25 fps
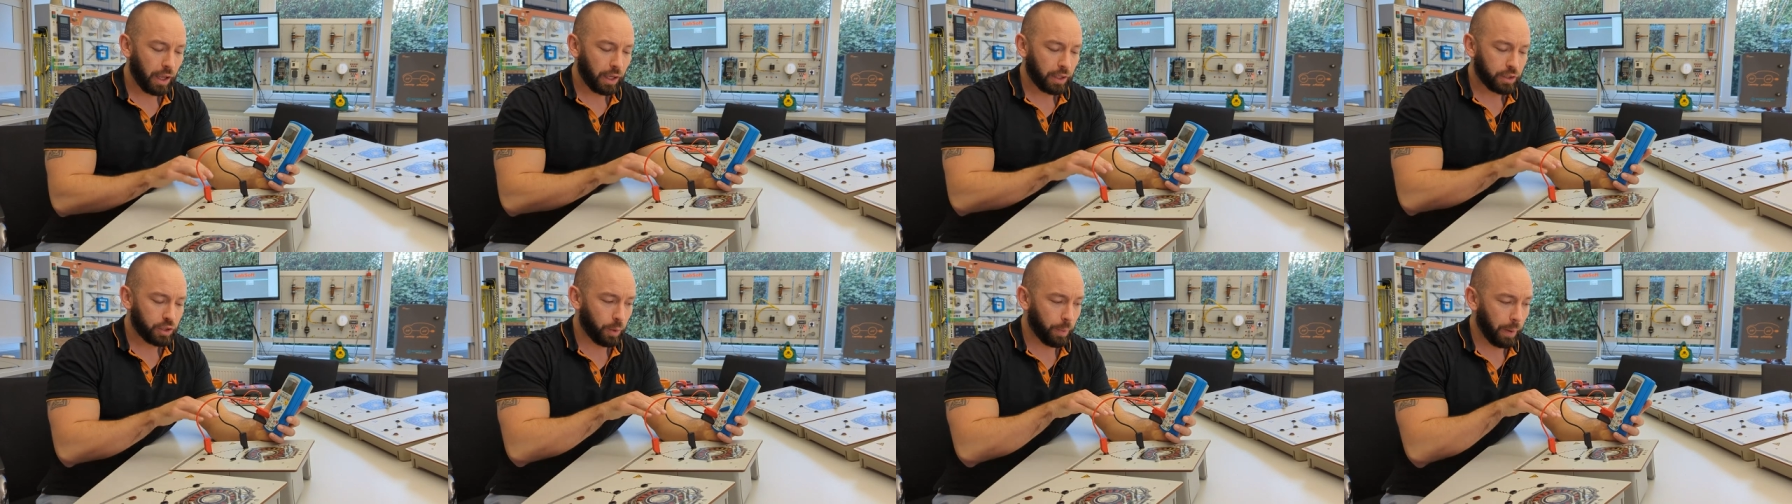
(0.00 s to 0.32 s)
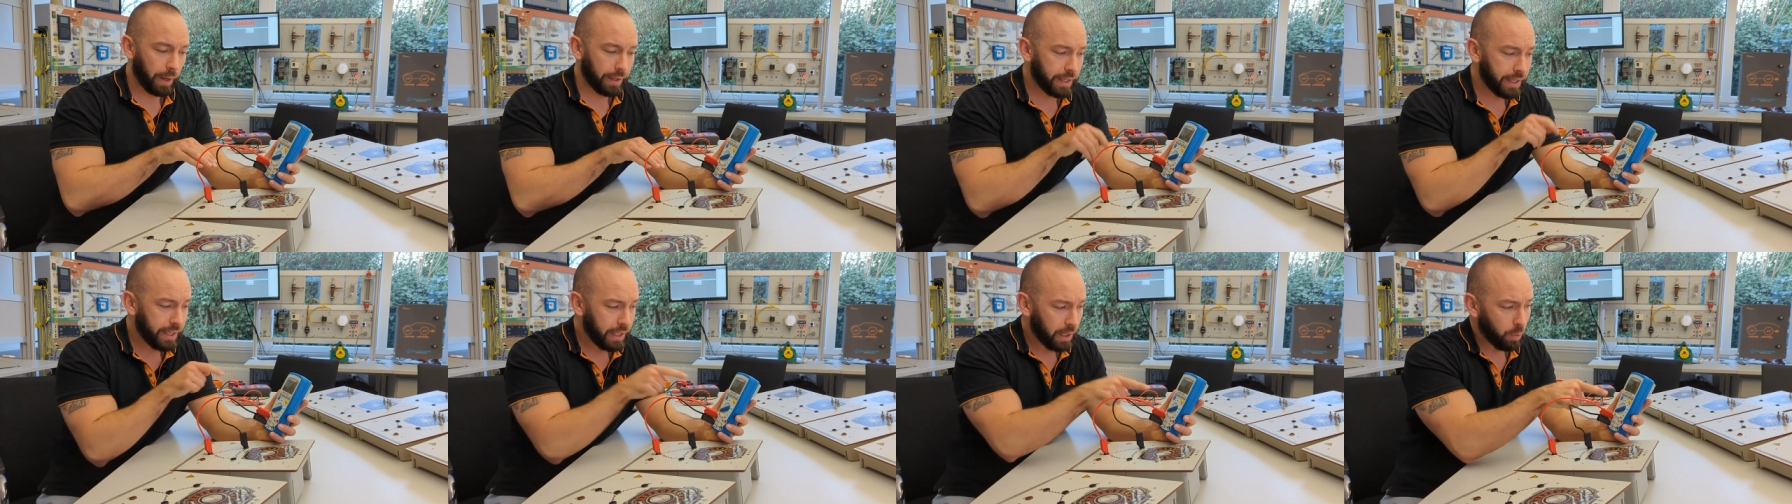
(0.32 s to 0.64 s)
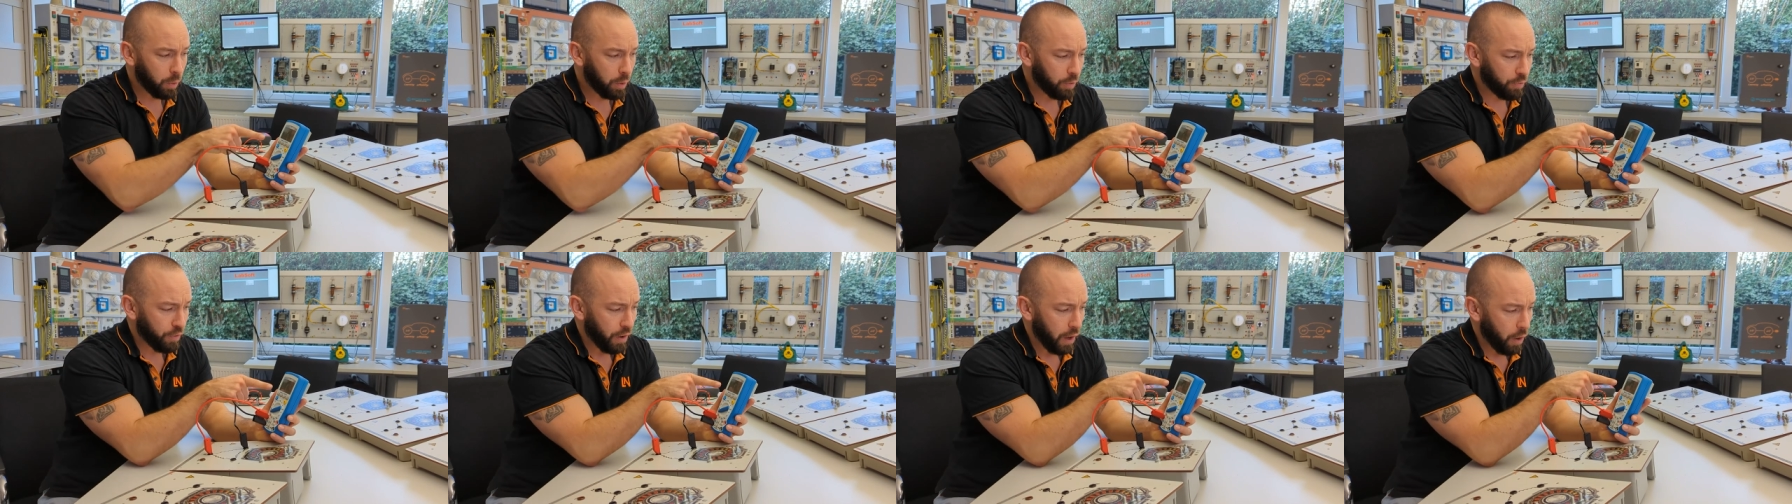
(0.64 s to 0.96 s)
So, but here
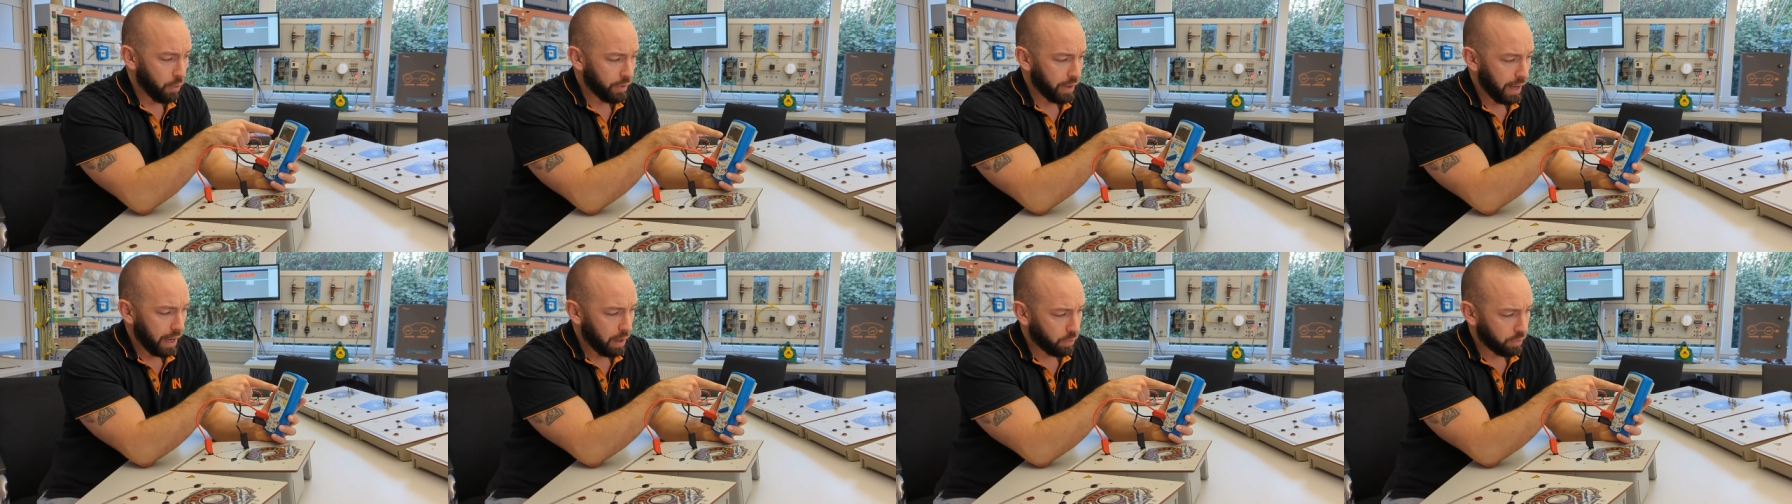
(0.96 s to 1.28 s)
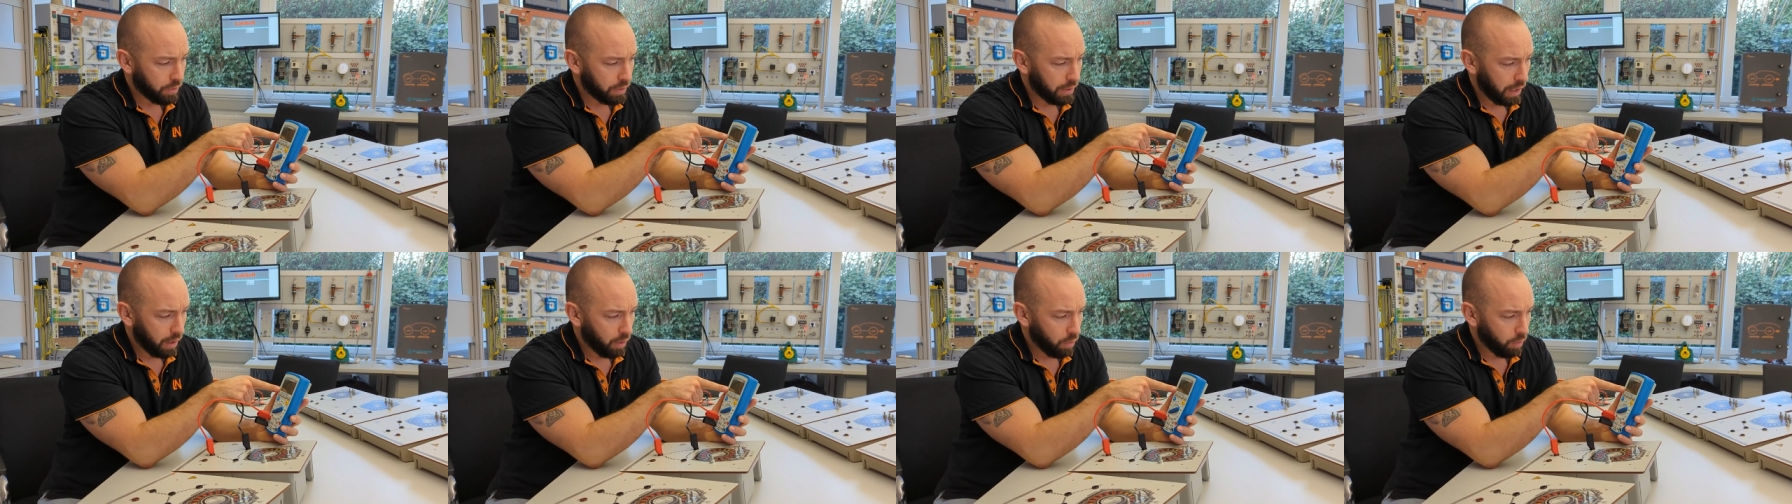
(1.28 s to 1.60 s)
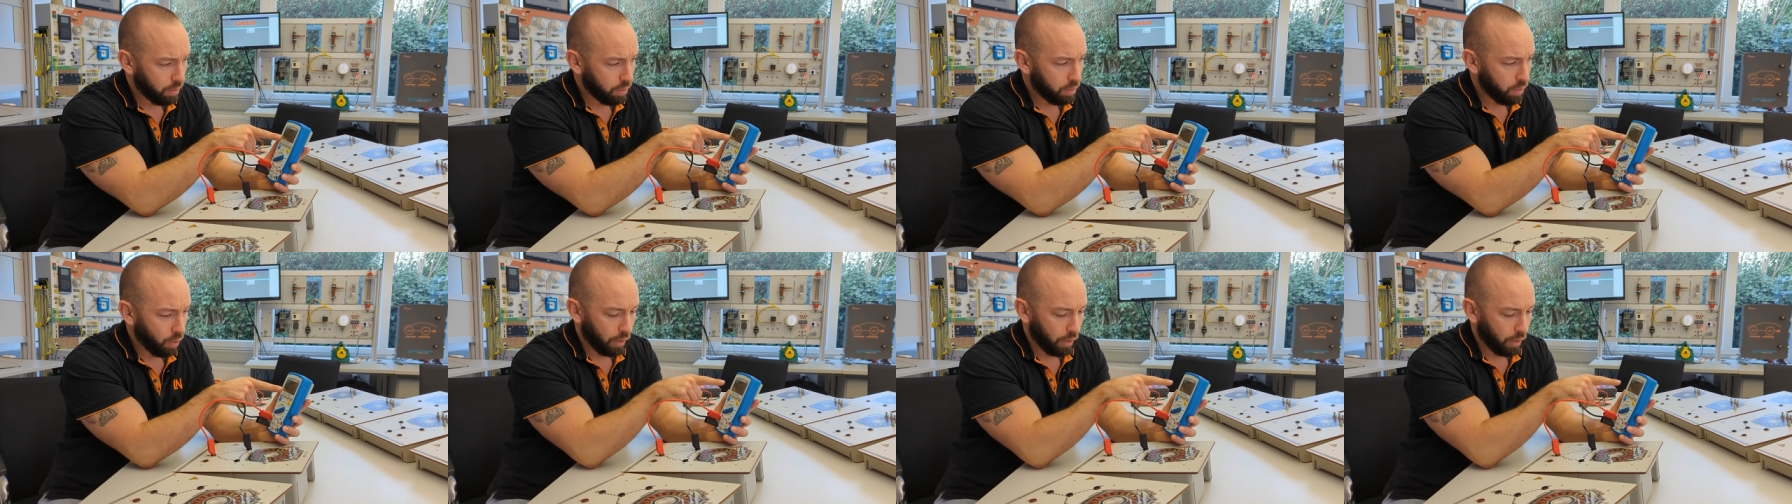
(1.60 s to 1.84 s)
we found out now,